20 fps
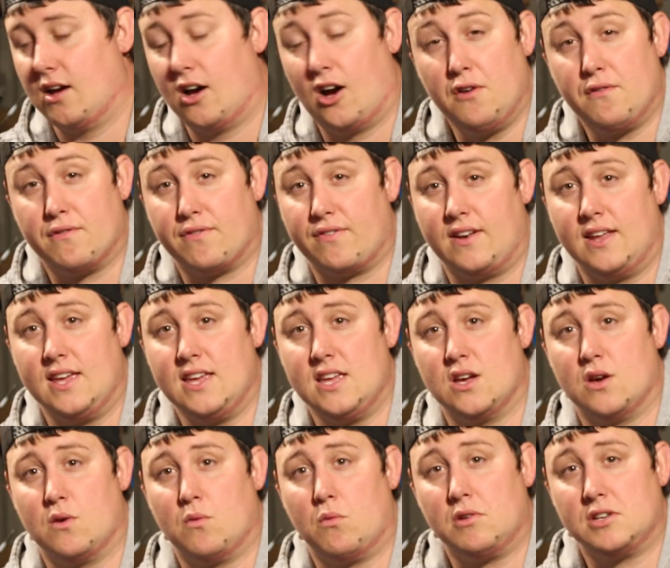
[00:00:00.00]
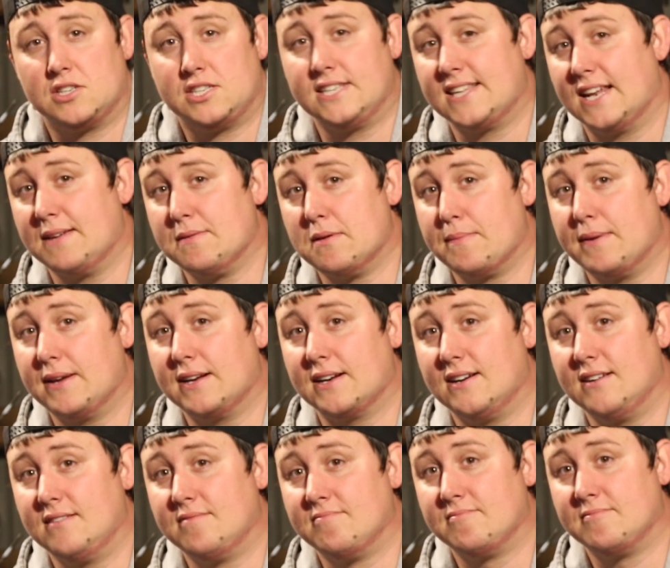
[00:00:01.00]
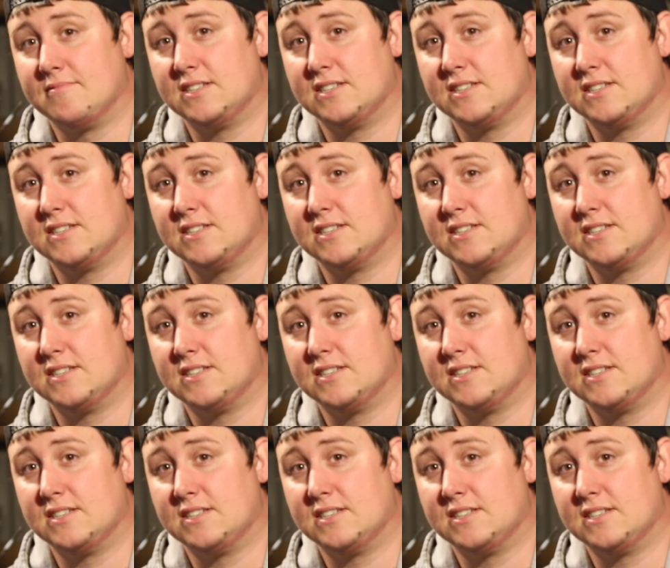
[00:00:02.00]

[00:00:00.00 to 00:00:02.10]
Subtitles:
hopefully, once she's a little bit bigger,